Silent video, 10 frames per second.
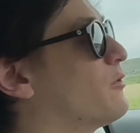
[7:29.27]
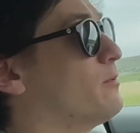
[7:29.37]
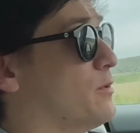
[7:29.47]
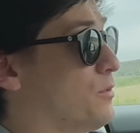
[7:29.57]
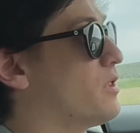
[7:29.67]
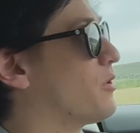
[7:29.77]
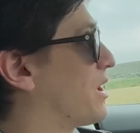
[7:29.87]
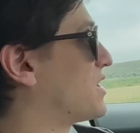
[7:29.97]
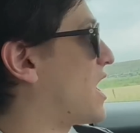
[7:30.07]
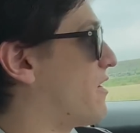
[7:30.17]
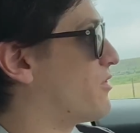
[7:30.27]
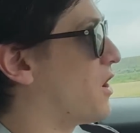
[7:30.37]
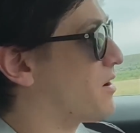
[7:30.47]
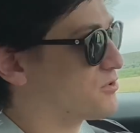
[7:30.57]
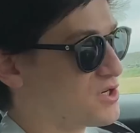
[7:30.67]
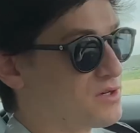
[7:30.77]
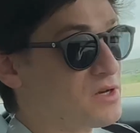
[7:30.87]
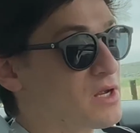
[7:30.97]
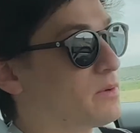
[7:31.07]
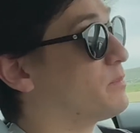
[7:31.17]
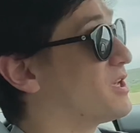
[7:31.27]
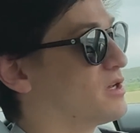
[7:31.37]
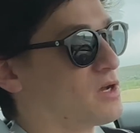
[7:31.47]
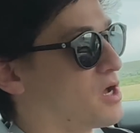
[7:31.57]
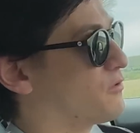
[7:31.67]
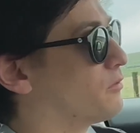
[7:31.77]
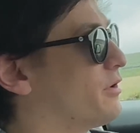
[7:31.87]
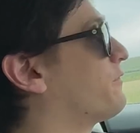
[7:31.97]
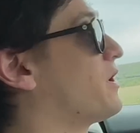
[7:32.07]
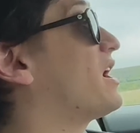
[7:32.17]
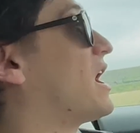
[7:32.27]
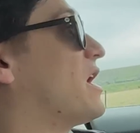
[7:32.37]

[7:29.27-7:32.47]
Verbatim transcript: it would be really great to have the option. Being uh, totally frank,